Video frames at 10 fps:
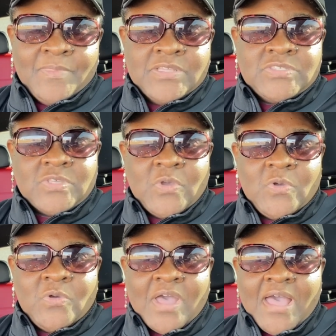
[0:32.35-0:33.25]

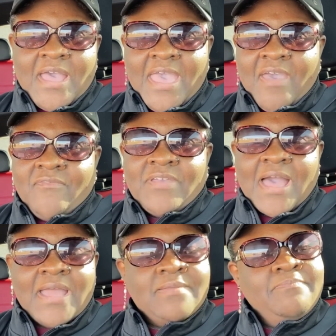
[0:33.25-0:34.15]
So I have
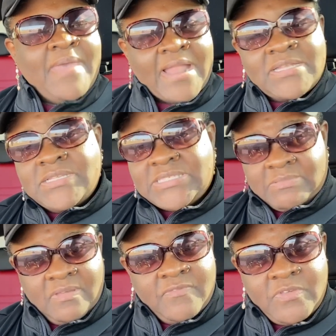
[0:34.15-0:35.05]
gotten back to some
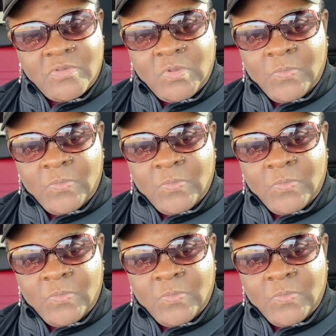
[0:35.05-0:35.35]
of you,